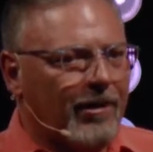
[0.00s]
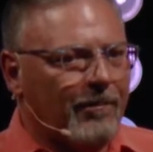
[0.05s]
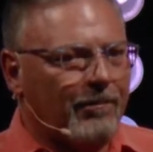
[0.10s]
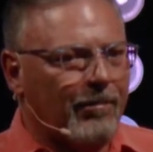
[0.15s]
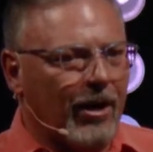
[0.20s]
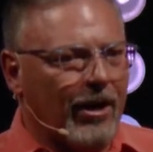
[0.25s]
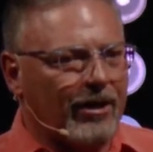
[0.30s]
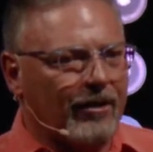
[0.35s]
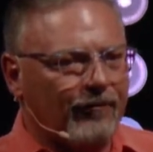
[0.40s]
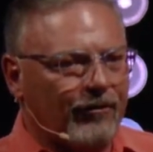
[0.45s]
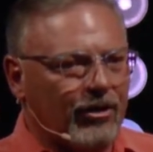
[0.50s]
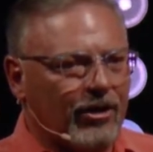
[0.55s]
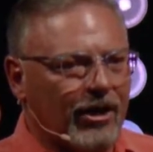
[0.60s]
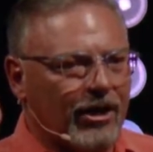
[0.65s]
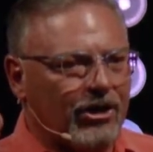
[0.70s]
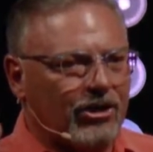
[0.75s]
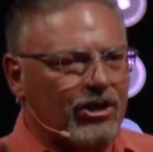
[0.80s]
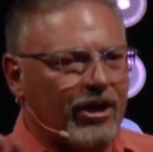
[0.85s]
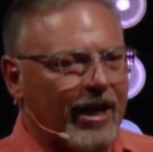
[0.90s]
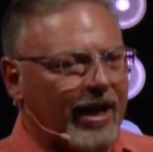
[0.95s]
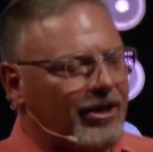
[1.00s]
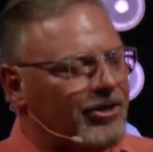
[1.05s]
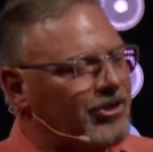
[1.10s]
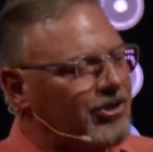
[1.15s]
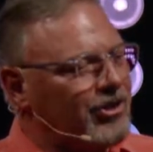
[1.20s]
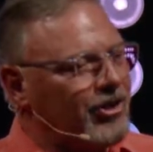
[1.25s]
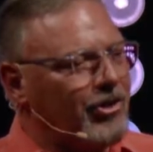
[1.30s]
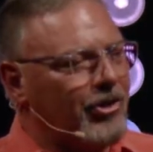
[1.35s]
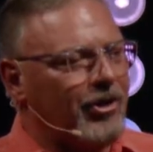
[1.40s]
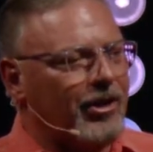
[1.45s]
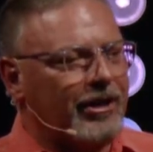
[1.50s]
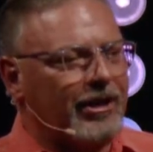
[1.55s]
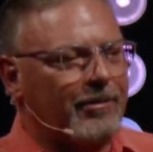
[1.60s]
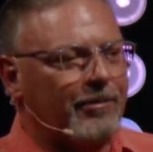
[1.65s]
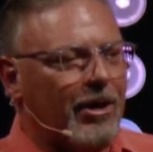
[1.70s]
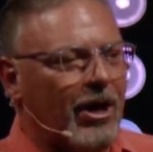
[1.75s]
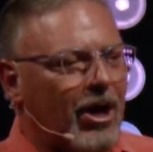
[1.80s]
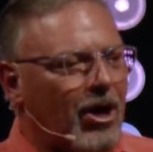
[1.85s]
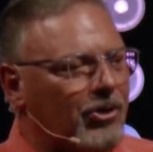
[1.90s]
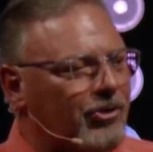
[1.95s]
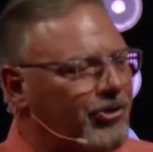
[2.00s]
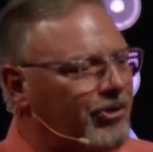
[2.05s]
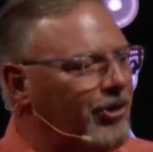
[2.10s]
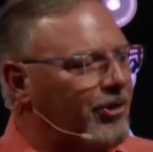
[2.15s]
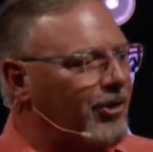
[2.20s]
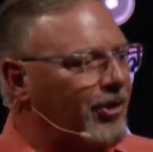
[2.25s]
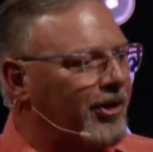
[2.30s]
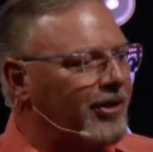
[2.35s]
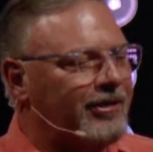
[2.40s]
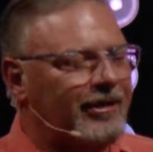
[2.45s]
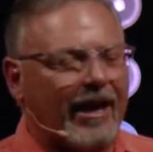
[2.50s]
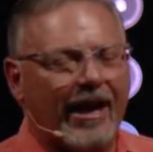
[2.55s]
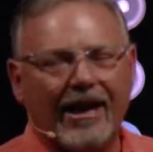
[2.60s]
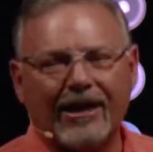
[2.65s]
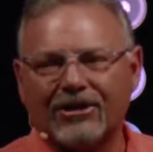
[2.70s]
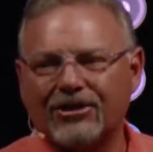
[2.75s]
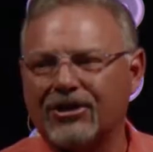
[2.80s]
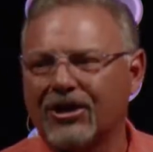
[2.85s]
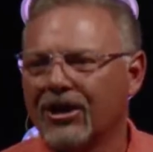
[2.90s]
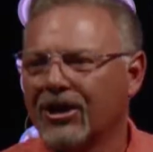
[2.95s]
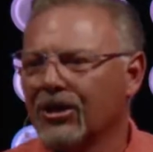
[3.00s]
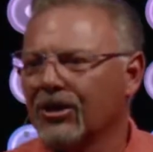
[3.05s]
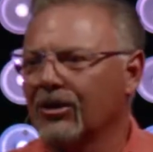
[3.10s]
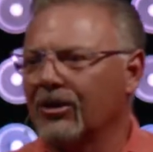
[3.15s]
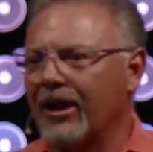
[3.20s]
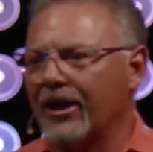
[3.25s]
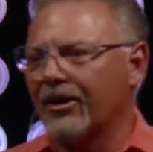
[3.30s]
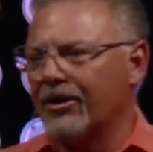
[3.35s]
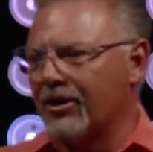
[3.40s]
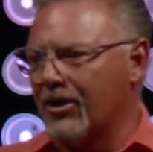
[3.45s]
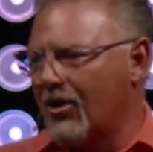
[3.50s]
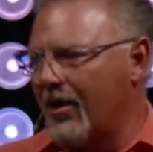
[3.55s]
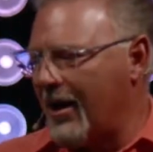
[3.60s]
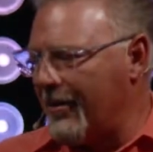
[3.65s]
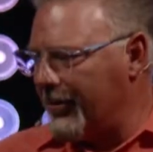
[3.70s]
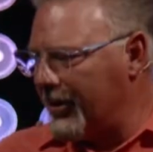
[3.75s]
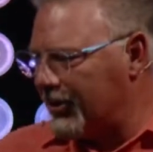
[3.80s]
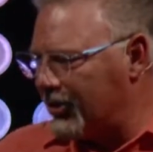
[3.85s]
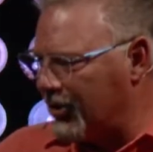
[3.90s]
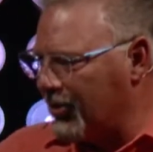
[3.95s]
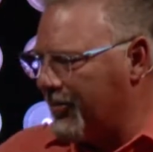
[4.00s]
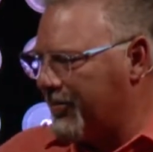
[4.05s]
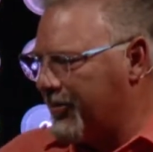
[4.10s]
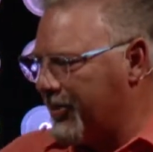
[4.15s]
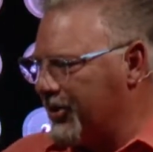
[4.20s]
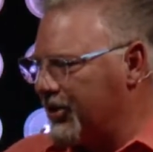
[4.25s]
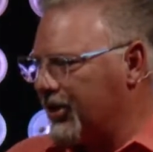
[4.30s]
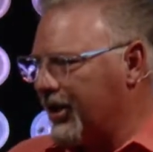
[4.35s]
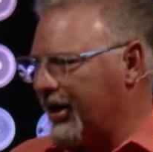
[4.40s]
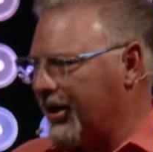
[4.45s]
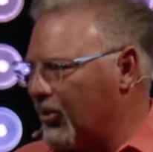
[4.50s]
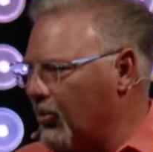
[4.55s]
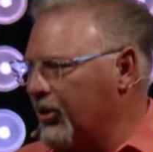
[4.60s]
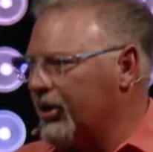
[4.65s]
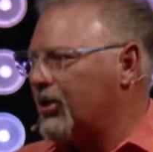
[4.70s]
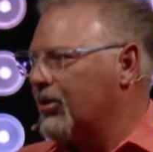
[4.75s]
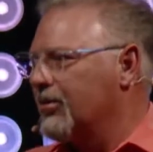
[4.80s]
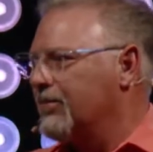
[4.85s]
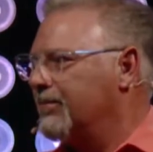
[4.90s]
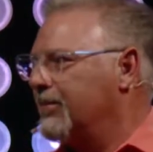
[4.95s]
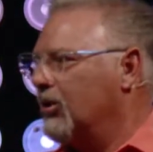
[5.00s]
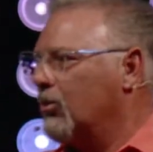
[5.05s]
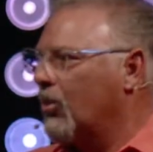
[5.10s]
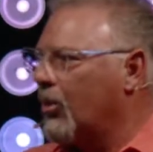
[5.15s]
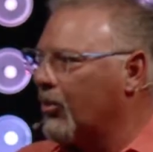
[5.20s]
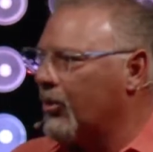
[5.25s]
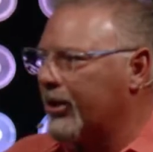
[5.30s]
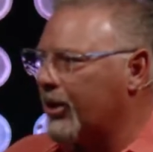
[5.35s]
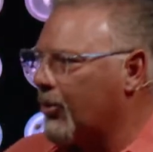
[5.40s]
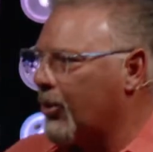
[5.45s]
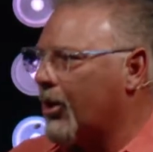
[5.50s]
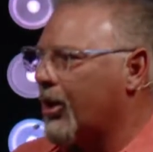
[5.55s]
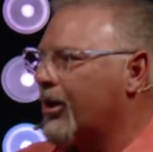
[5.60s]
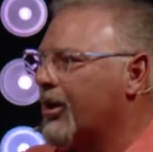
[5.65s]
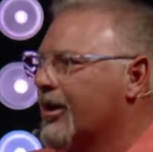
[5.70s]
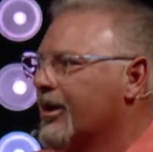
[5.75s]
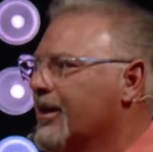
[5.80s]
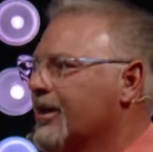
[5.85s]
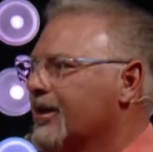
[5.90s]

But if you get a chance, send her an email, send her a text, let her know how much you appreciate her. We couldn't be where we were